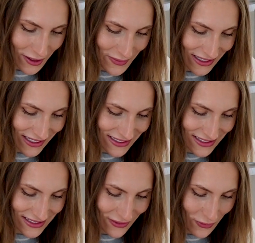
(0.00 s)
Nobody needs
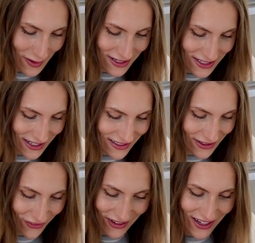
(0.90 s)
this information.
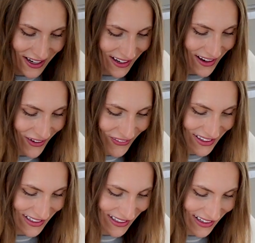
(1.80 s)
Nobody
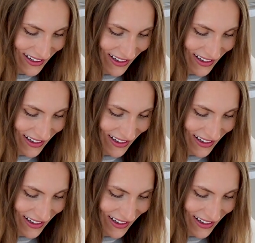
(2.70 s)
needed to